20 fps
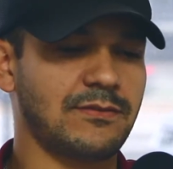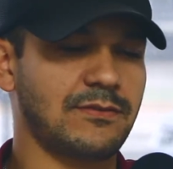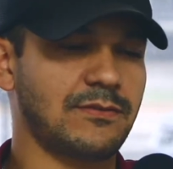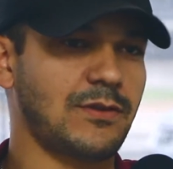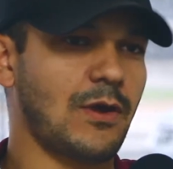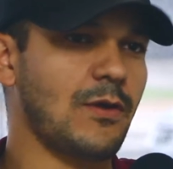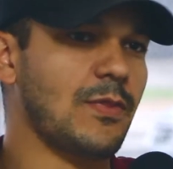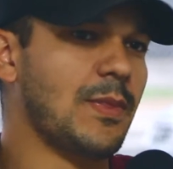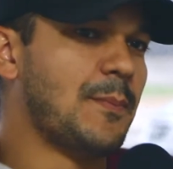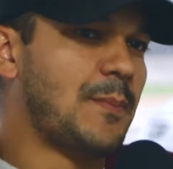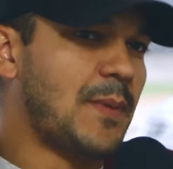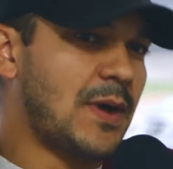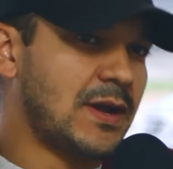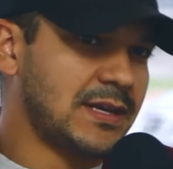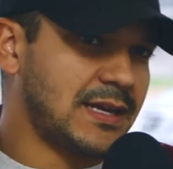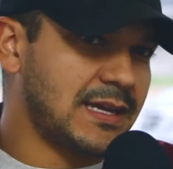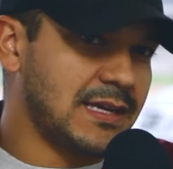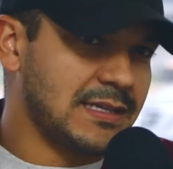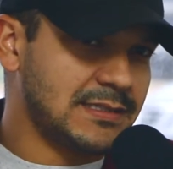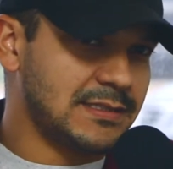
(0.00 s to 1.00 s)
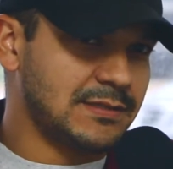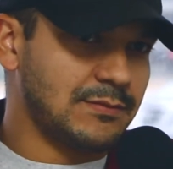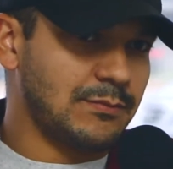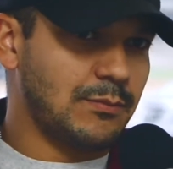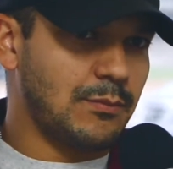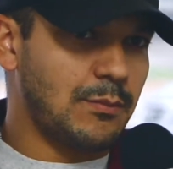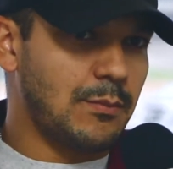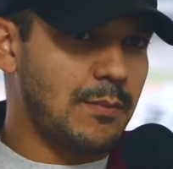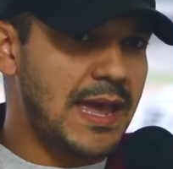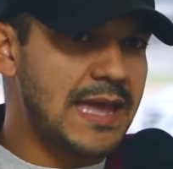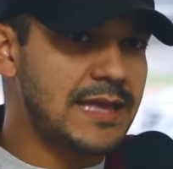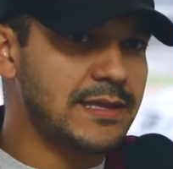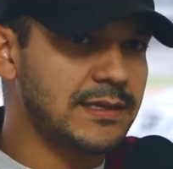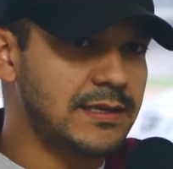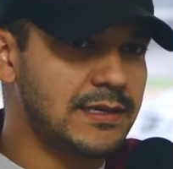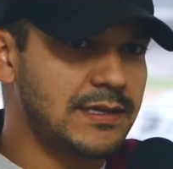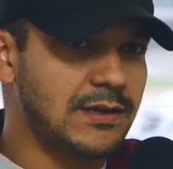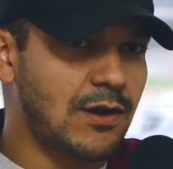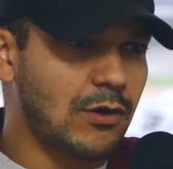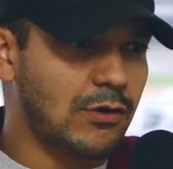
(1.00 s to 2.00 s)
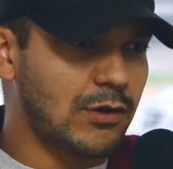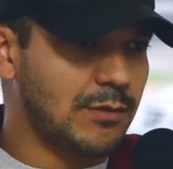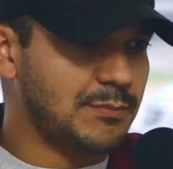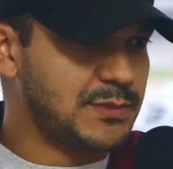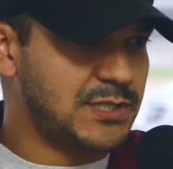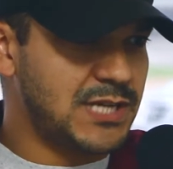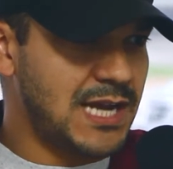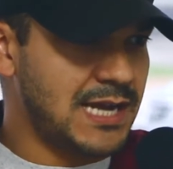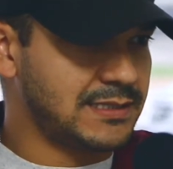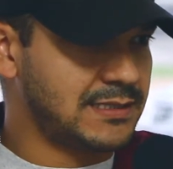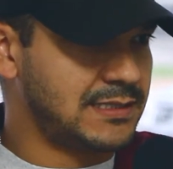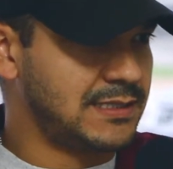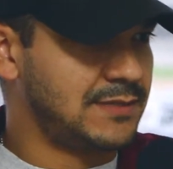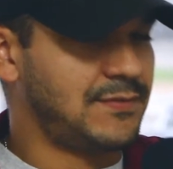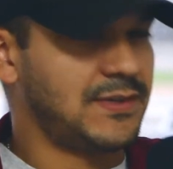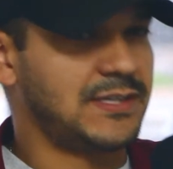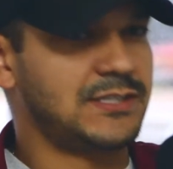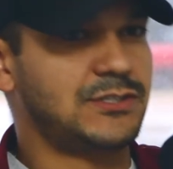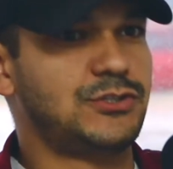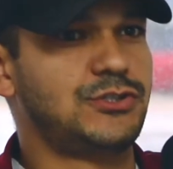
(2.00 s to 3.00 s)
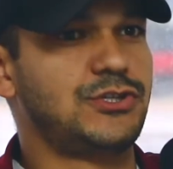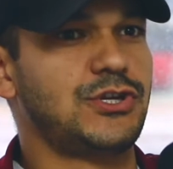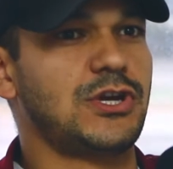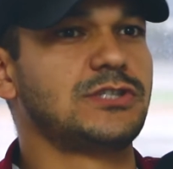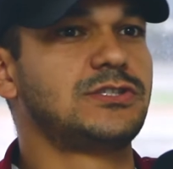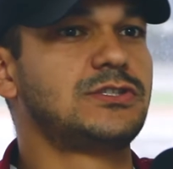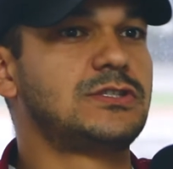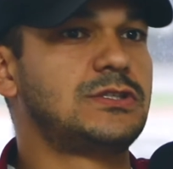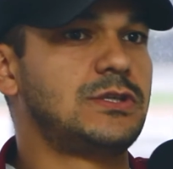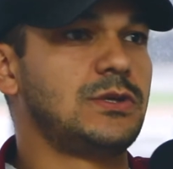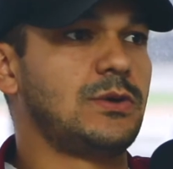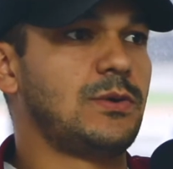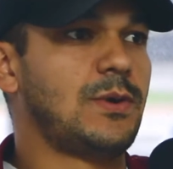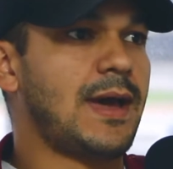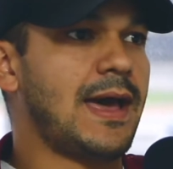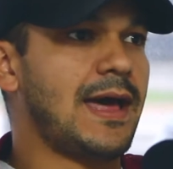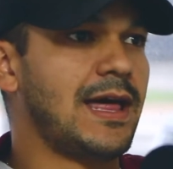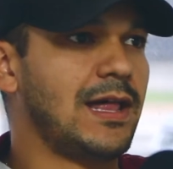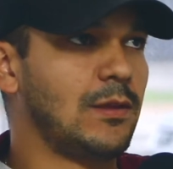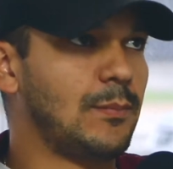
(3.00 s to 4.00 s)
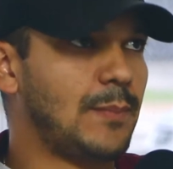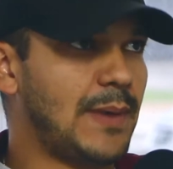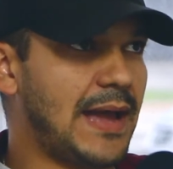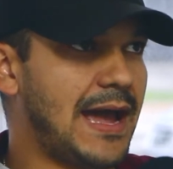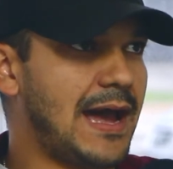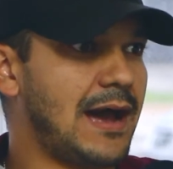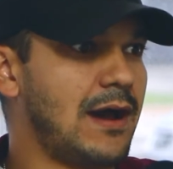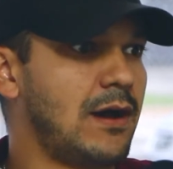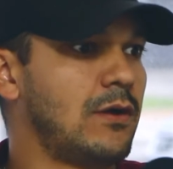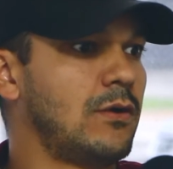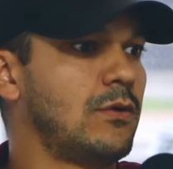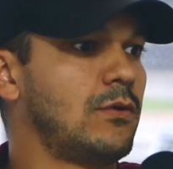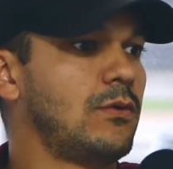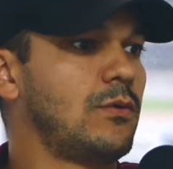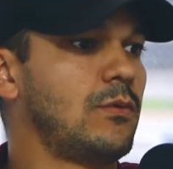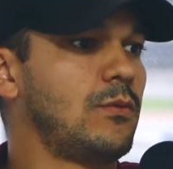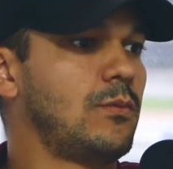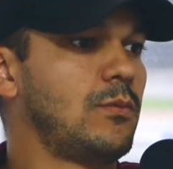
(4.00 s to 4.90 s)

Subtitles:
So the podcast, mainly our objective is just to help out